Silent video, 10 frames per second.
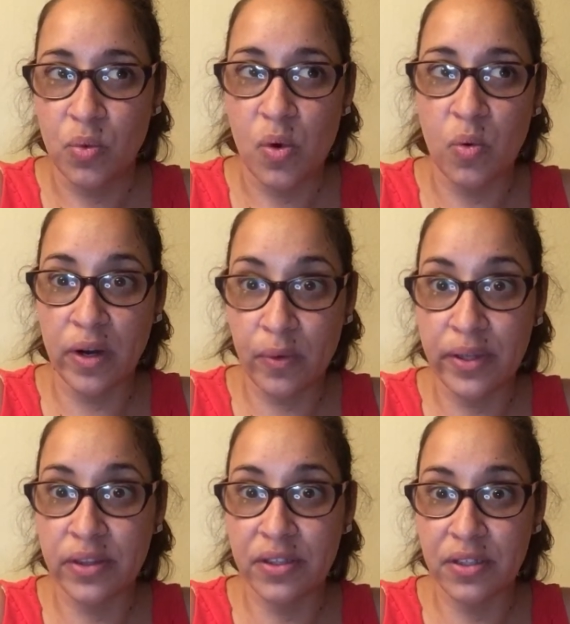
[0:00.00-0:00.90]
work
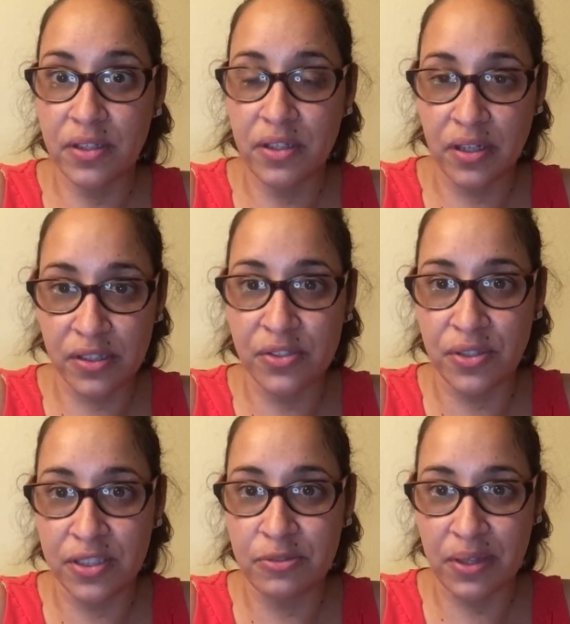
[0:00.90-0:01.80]
with young
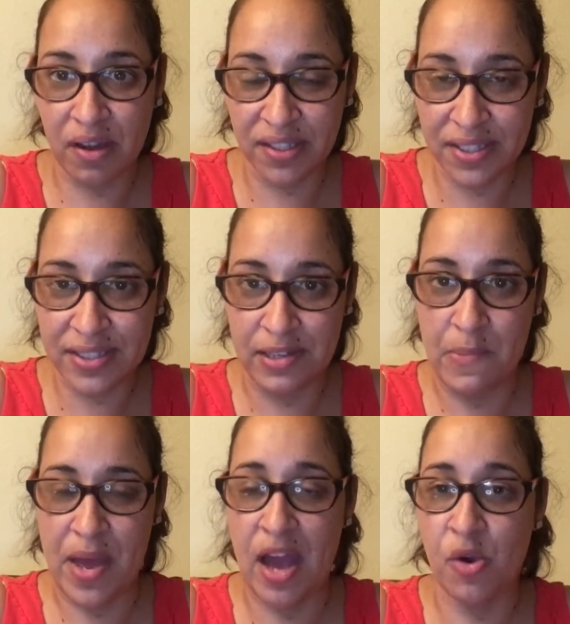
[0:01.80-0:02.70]
students with autism,
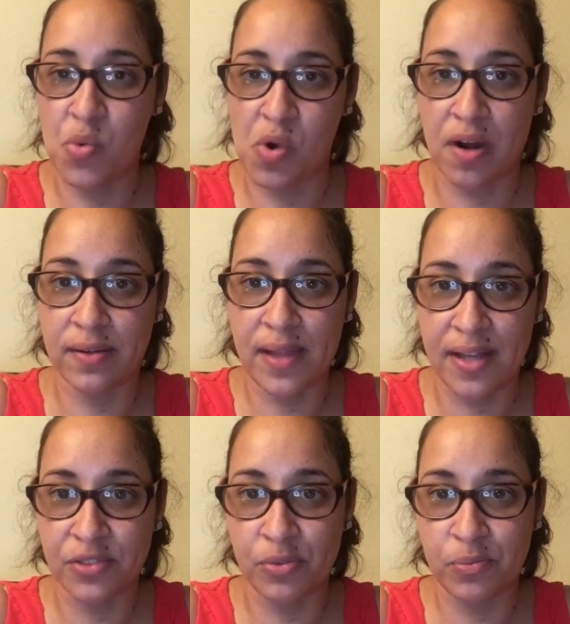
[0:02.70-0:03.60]
how our
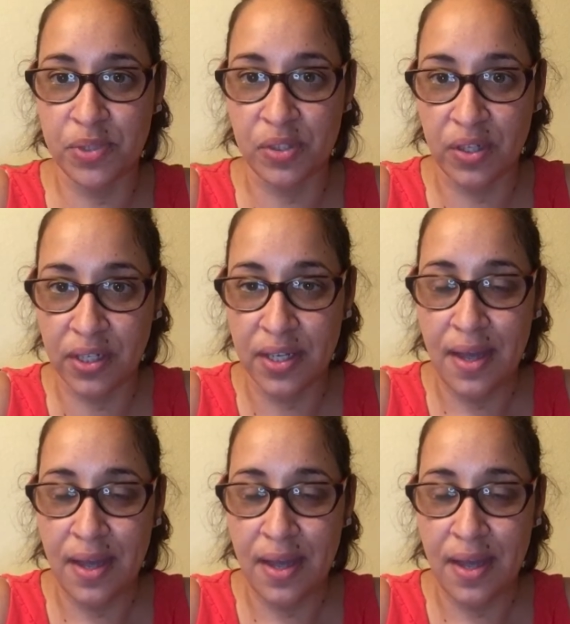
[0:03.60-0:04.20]
classrooms look,